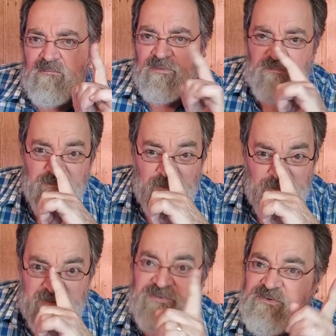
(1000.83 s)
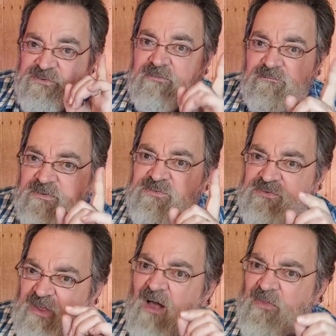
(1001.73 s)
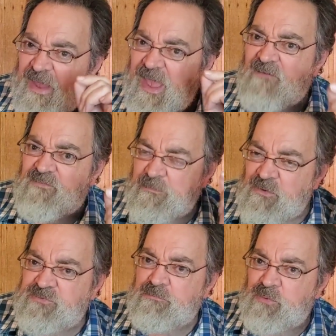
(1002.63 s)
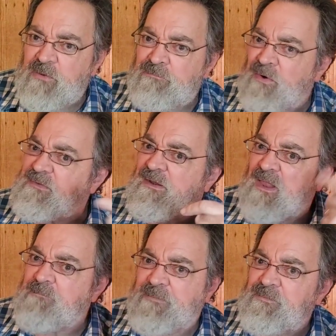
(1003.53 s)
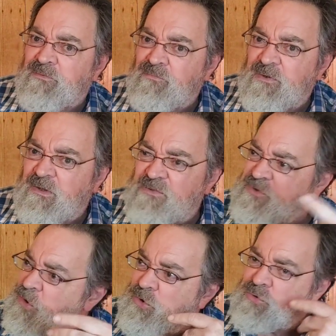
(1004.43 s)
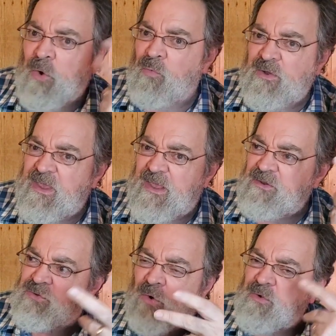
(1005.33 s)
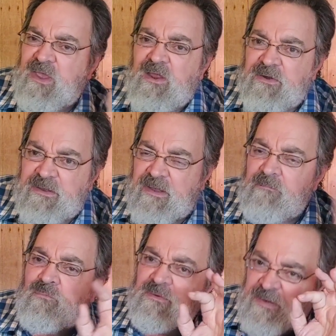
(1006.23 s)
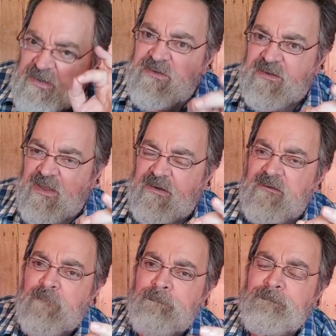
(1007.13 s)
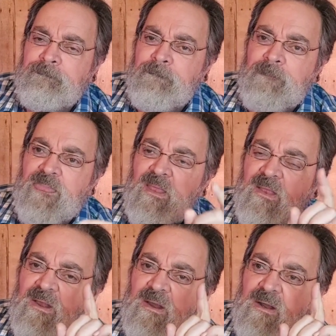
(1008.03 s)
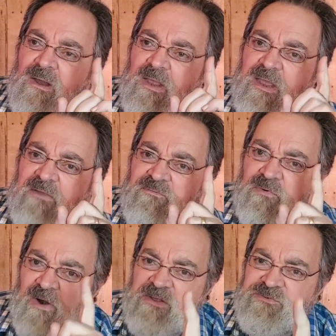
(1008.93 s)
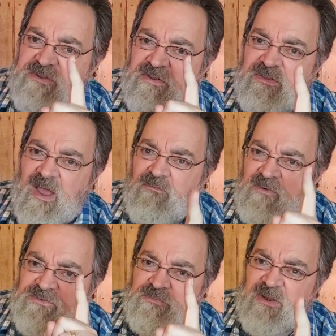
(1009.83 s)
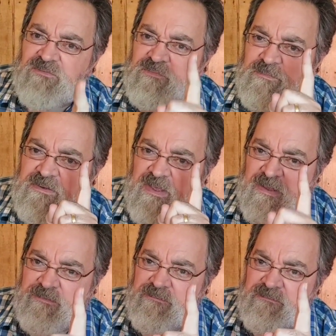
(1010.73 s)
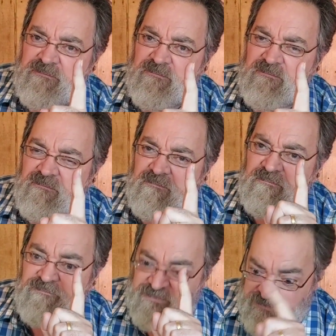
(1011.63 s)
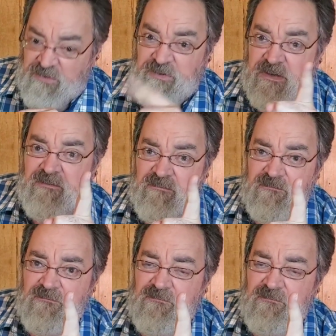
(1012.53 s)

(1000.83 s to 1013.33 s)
remember this, this is the other half of the most important part that a lot of people don't realize, don't get, and don't care to get when they need to get it. If Christ did not resurrect from the dead, physically,